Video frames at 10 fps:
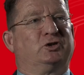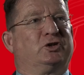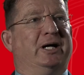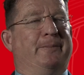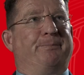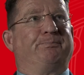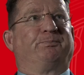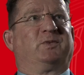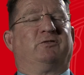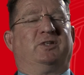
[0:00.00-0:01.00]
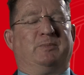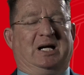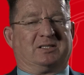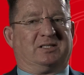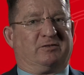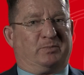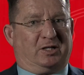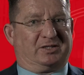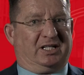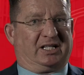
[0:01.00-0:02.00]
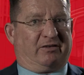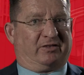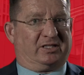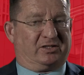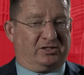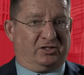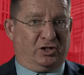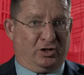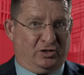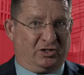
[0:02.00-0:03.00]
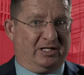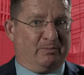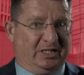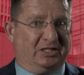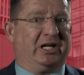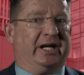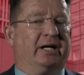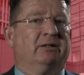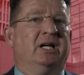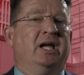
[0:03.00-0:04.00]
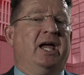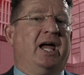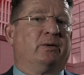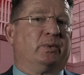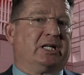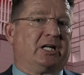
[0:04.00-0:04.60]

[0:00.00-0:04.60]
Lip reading: trip for the Masters of Policy and Governance is usually mid-year, and we